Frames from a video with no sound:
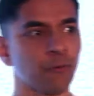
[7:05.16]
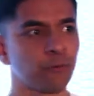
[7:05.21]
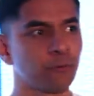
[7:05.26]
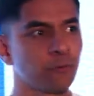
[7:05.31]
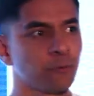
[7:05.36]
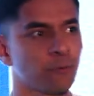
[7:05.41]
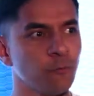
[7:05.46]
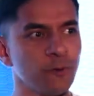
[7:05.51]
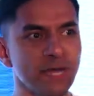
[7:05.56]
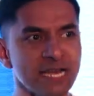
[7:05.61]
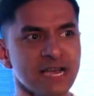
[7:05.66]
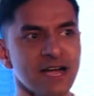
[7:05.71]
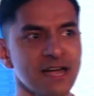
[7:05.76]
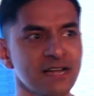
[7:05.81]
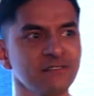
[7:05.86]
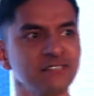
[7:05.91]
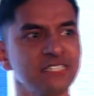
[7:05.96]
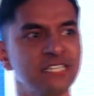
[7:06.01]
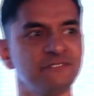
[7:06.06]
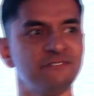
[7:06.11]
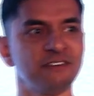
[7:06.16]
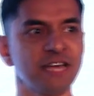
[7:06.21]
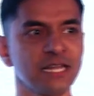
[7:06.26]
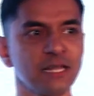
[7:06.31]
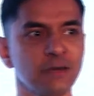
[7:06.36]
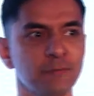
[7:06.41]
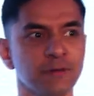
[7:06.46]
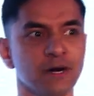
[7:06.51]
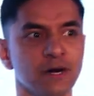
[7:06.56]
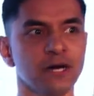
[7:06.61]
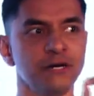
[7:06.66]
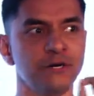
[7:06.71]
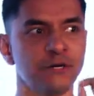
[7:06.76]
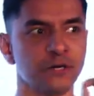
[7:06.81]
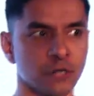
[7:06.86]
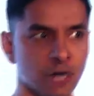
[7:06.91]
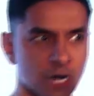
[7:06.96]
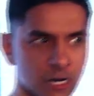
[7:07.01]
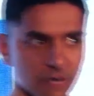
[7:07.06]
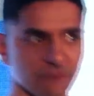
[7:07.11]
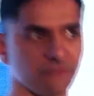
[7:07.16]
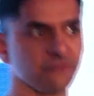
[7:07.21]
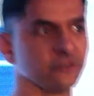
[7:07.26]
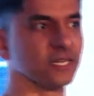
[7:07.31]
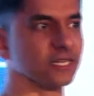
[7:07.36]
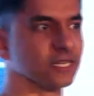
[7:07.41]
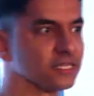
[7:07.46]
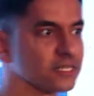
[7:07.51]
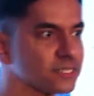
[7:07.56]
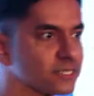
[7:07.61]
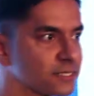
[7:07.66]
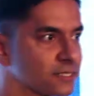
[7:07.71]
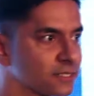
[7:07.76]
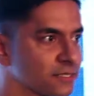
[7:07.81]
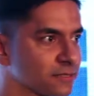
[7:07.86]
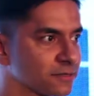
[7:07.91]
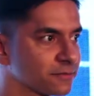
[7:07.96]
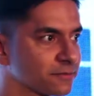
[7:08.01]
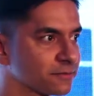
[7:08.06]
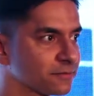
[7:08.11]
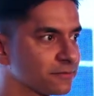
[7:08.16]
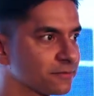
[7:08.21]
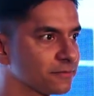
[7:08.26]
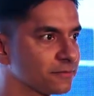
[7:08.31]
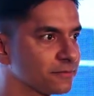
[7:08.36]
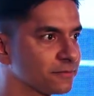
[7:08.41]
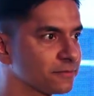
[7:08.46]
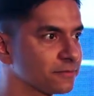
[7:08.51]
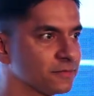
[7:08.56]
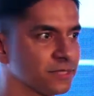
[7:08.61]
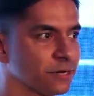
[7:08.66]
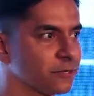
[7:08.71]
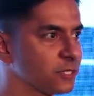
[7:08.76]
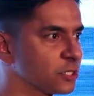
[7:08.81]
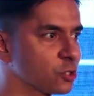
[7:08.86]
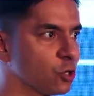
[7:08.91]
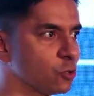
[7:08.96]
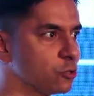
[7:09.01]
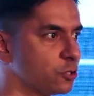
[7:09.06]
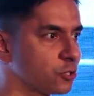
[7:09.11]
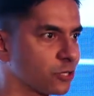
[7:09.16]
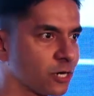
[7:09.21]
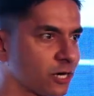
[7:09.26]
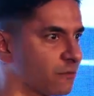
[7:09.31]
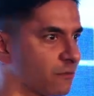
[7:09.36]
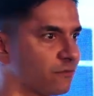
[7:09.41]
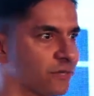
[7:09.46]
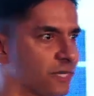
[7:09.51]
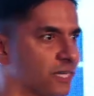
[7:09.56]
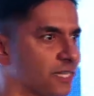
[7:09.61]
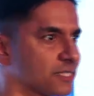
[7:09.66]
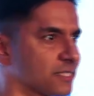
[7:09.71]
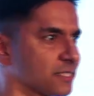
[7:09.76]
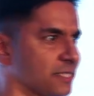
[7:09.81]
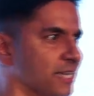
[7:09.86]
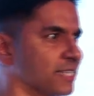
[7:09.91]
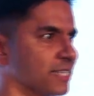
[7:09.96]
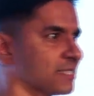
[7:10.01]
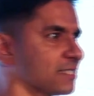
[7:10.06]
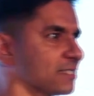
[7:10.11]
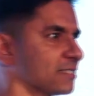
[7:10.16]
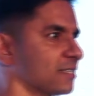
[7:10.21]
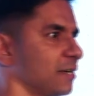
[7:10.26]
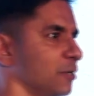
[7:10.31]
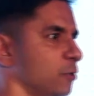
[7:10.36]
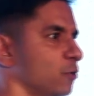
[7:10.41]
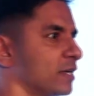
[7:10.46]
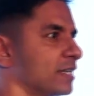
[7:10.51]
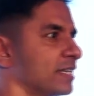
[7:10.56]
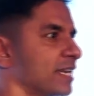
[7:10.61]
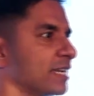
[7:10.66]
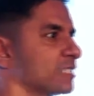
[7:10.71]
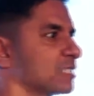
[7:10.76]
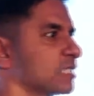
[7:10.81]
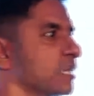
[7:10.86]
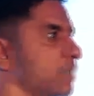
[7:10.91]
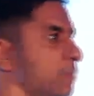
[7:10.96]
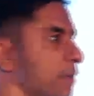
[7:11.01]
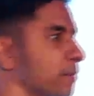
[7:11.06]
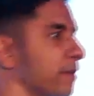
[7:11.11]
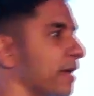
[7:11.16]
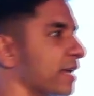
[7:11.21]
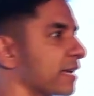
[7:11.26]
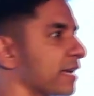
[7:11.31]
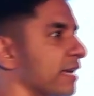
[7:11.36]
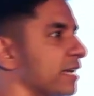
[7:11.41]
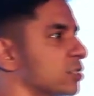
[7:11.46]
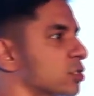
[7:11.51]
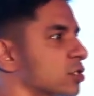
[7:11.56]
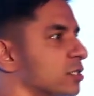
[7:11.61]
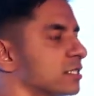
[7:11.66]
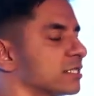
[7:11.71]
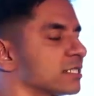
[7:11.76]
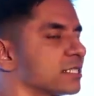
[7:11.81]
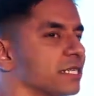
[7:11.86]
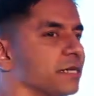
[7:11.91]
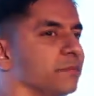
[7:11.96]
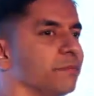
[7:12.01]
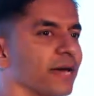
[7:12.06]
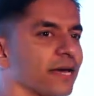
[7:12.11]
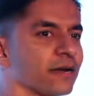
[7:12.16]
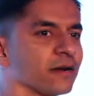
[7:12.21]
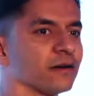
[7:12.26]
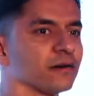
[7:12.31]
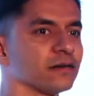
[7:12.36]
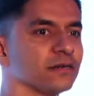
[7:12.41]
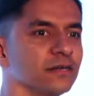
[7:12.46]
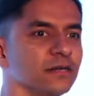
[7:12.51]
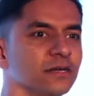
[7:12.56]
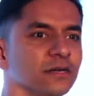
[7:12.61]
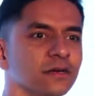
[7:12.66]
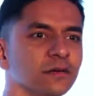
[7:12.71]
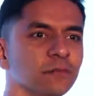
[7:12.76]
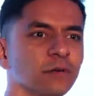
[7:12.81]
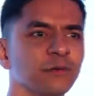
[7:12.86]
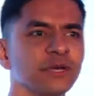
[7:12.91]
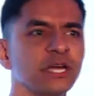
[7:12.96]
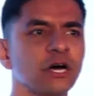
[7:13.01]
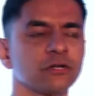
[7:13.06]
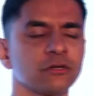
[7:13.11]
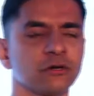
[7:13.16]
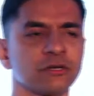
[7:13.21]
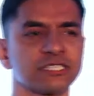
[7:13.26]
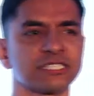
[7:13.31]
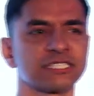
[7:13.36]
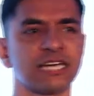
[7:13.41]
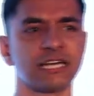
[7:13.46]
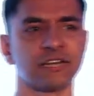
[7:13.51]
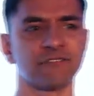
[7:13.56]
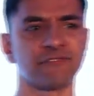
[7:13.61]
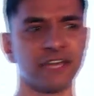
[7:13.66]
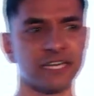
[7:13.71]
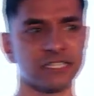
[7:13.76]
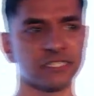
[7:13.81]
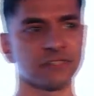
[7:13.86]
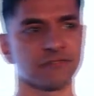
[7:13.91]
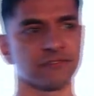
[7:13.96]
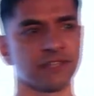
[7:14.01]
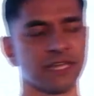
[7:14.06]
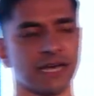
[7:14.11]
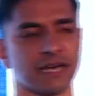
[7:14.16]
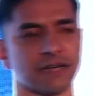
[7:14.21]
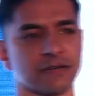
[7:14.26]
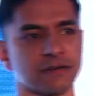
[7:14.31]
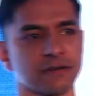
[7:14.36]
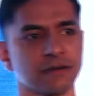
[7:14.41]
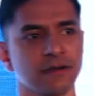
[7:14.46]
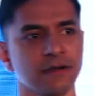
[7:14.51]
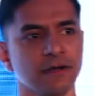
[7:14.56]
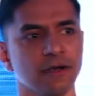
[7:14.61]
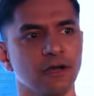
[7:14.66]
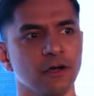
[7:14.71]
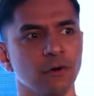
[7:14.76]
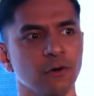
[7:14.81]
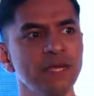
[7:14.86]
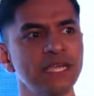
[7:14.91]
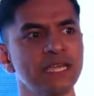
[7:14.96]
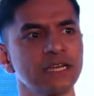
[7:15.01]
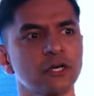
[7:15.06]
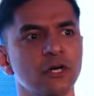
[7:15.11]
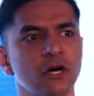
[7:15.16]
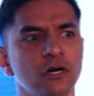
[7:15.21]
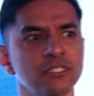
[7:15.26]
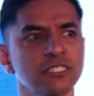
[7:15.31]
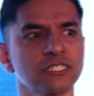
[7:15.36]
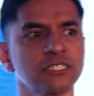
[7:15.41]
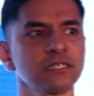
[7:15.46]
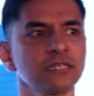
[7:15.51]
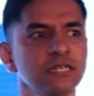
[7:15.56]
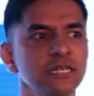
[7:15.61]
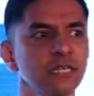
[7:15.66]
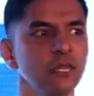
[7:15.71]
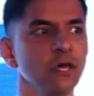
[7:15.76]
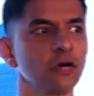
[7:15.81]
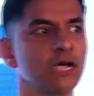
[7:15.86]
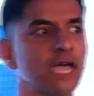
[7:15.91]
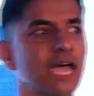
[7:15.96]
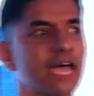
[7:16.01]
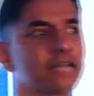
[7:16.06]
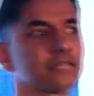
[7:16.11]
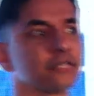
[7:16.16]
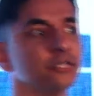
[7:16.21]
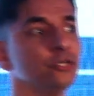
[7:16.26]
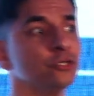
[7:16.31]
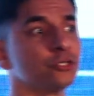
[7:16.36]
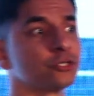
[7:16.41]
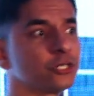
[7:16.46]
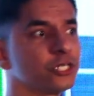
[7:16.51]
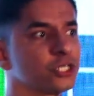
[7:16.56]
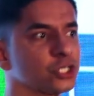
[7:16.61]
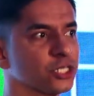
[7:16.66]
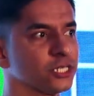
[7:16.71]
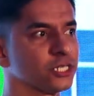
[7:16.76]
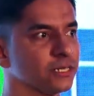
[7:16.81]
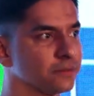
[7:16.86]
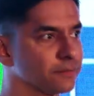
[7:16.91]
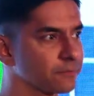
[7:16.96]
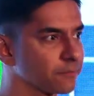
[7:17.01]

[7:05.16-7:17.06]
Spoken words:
we can't develop a drug for this. There is no drug for this. Yes, you can take sleeping medication to sleep better, but we all know the side effects of that. We can constantly look at nutrition,